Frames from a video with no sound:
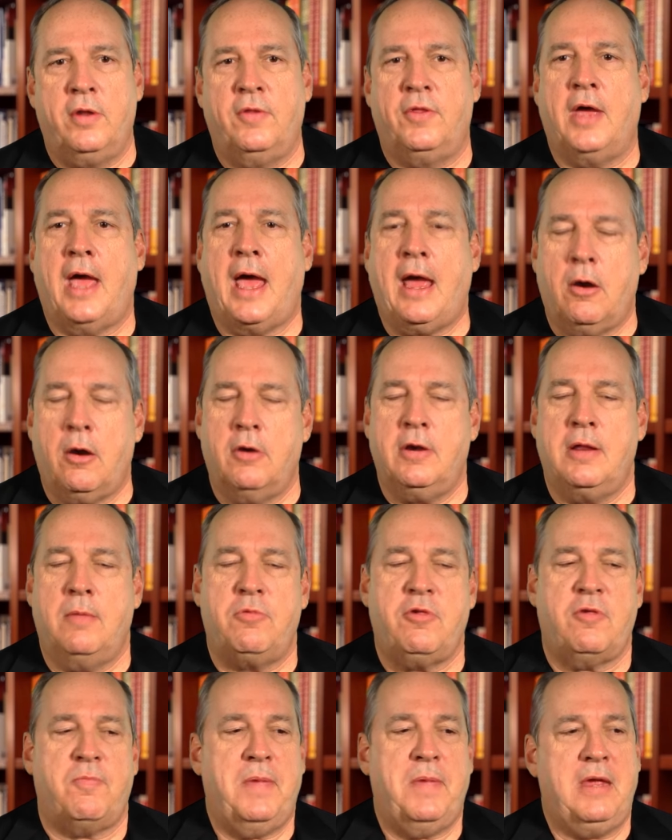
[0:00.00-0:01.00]
I heard him
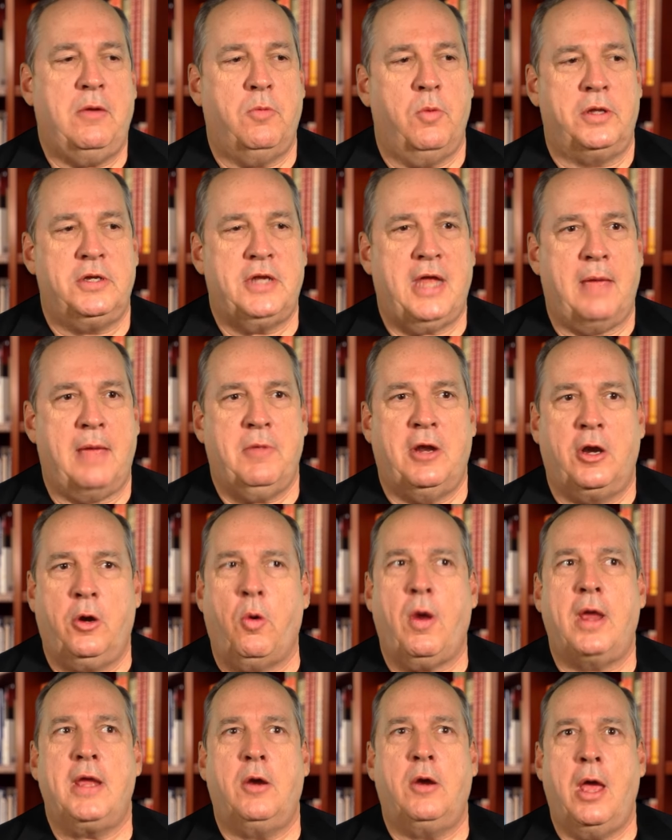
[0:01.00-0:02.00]
speak one time, and a
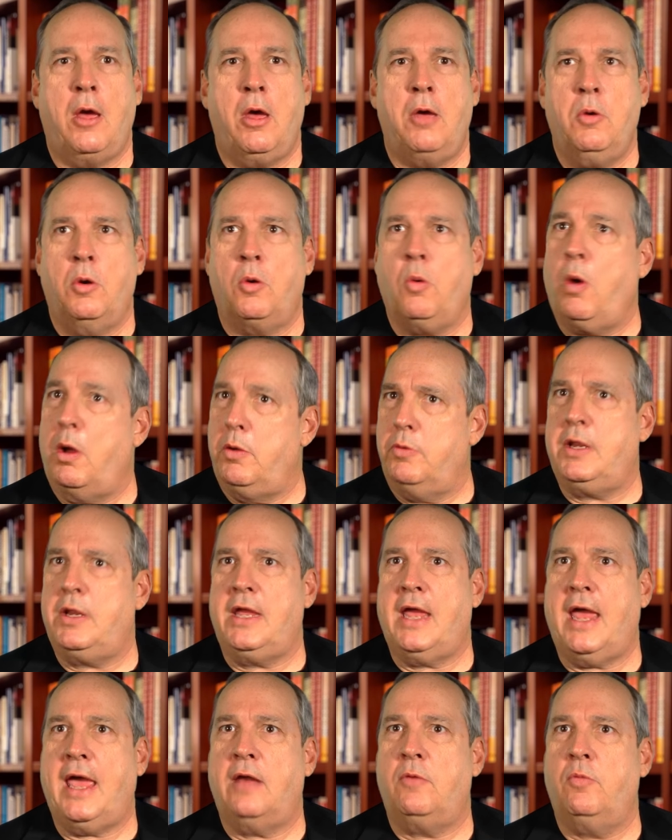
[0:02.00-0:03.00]
great quote
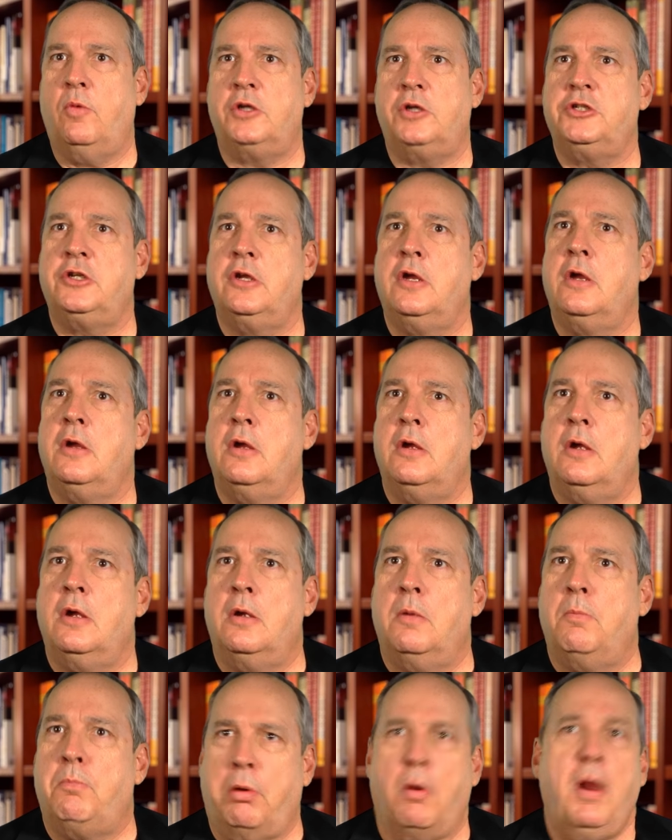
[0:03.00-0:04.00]
he had was,
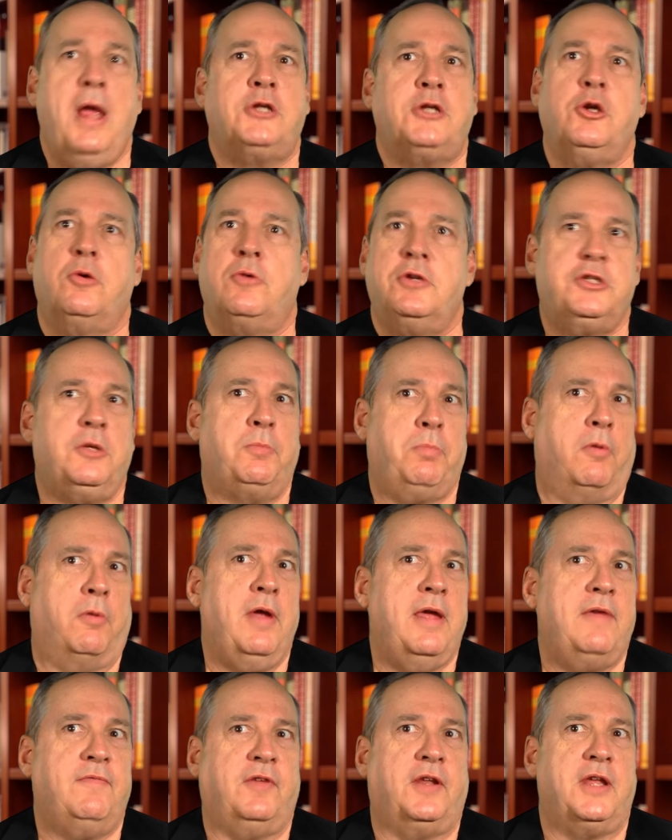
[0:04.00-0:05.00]
pressure is a
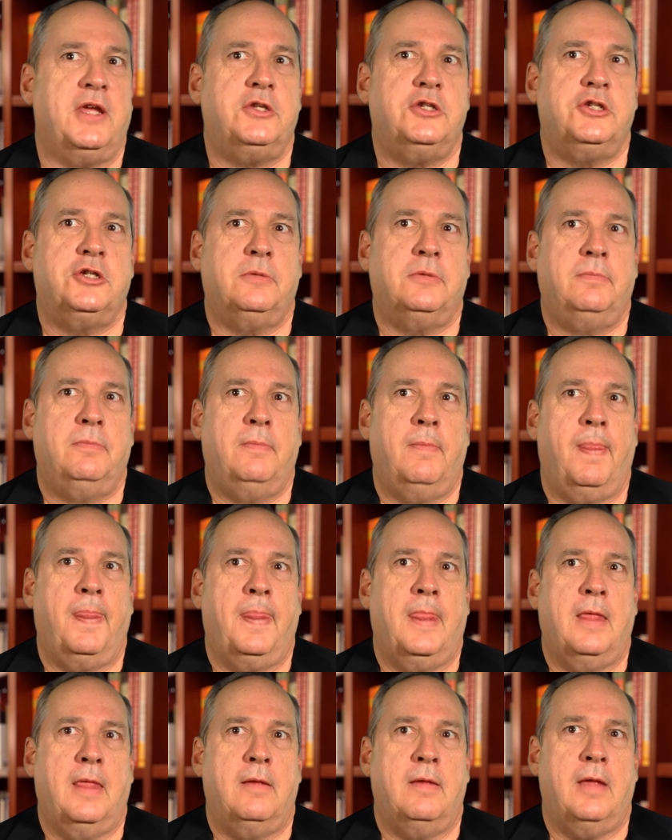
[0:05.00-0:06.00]
privilege.
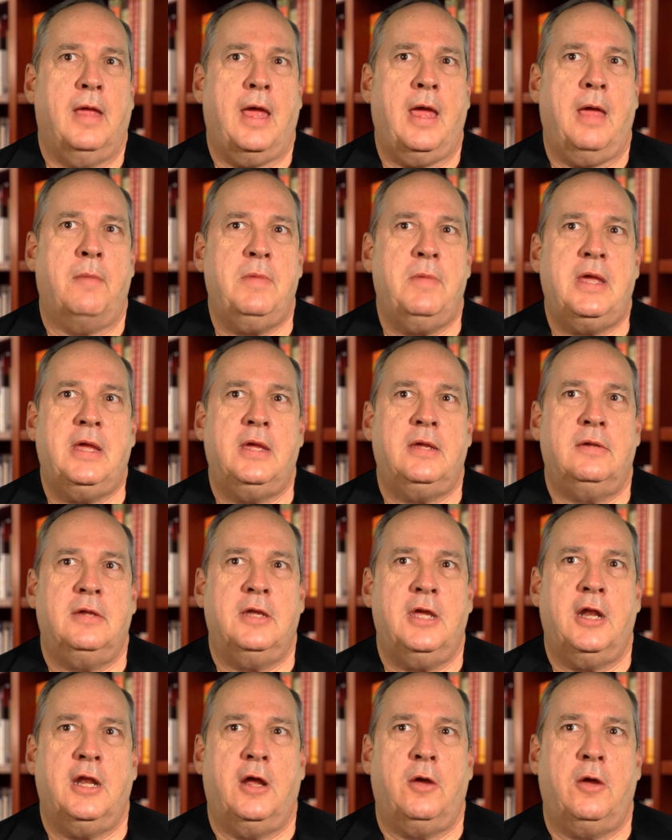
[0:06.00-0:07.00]

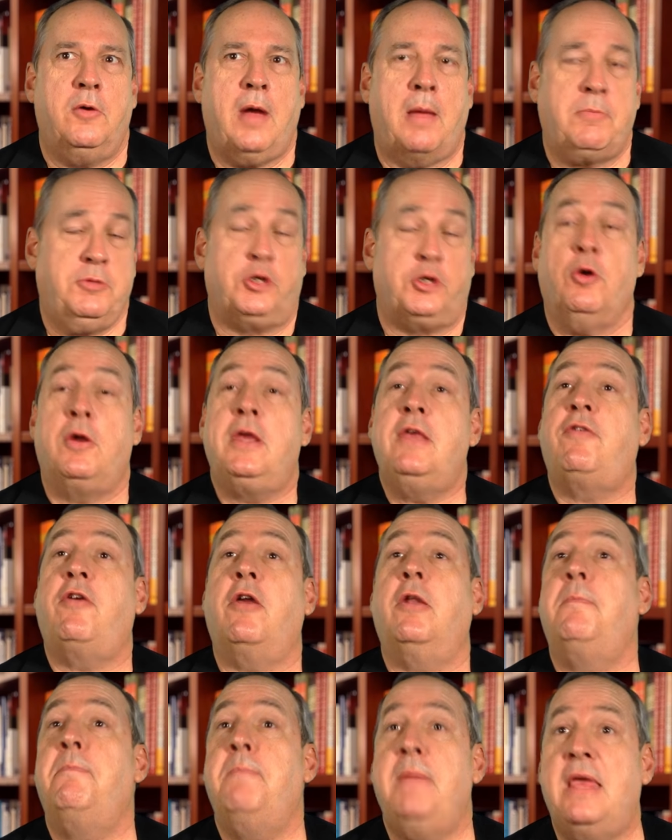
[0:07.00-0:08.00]
I'm sure he's
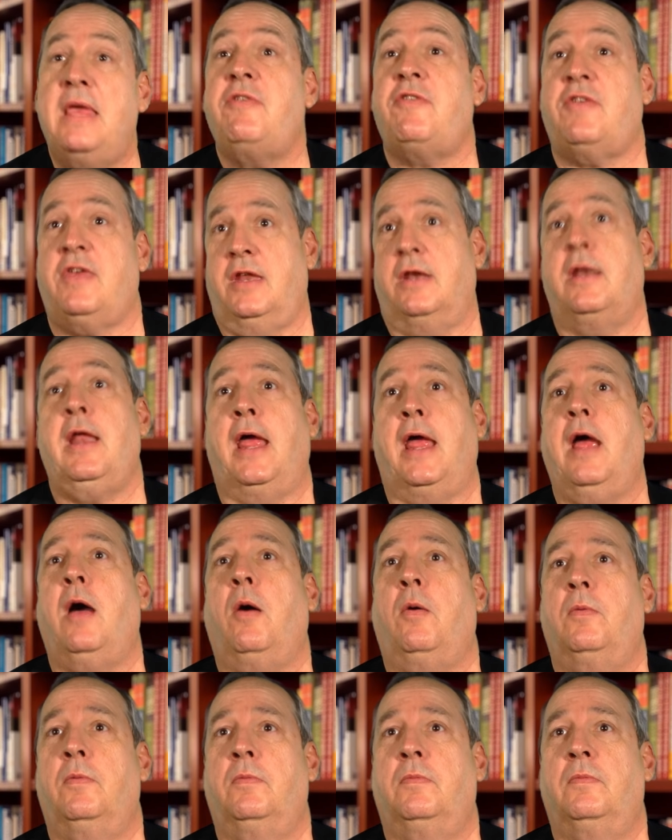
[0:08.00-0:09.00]
going to miss it now.
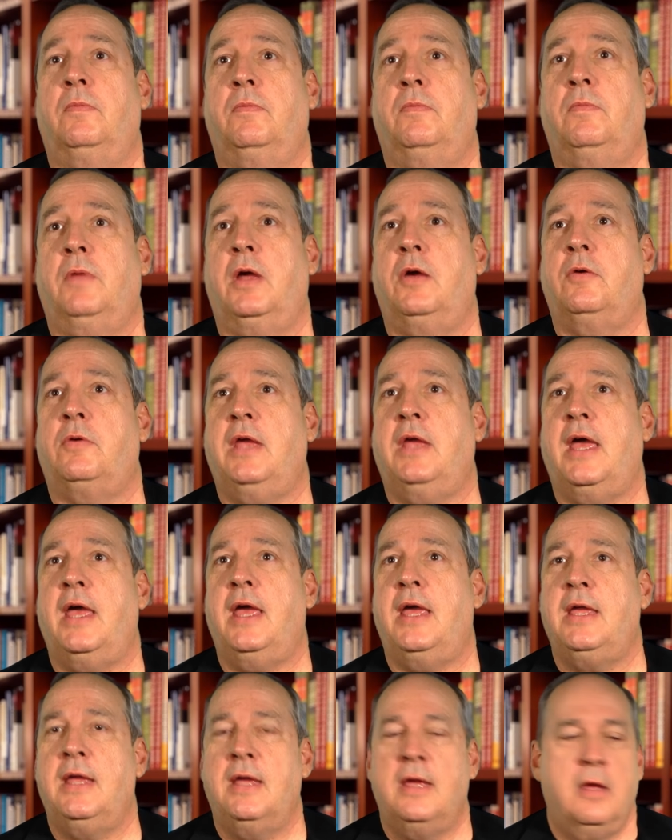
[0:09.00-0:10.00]

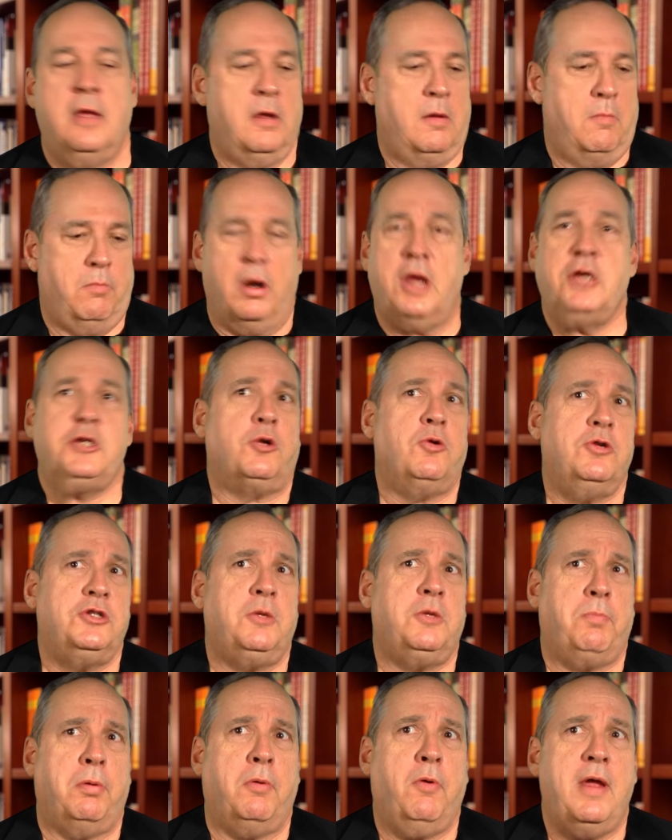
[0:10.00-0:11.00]
Okay, pressure is
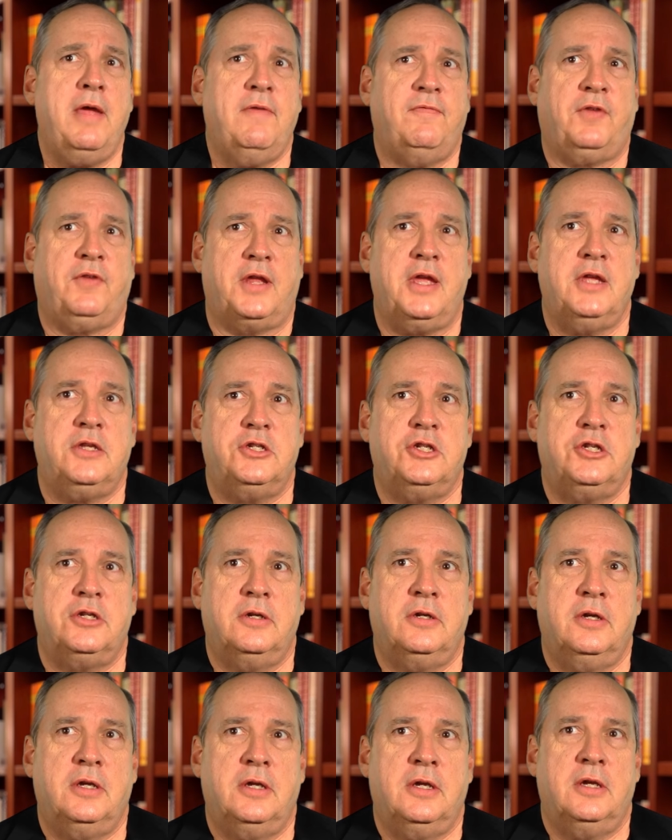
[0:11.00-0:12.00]
a privilege.
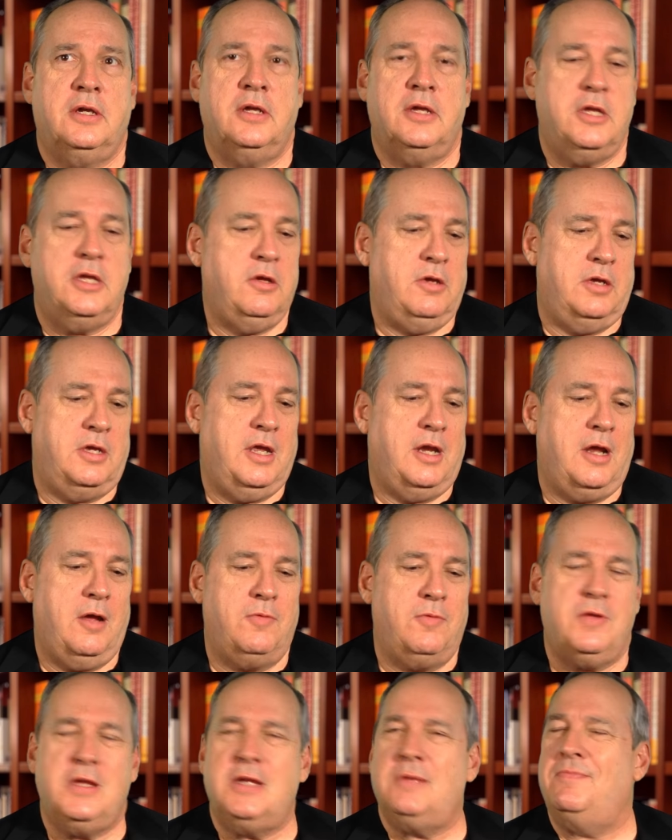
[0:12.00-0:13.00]

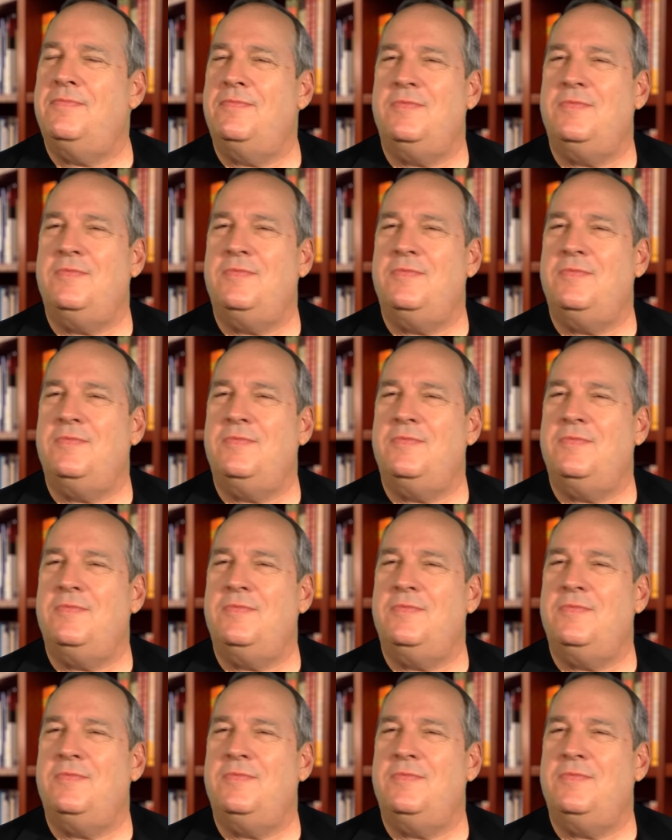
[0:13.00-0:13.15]
You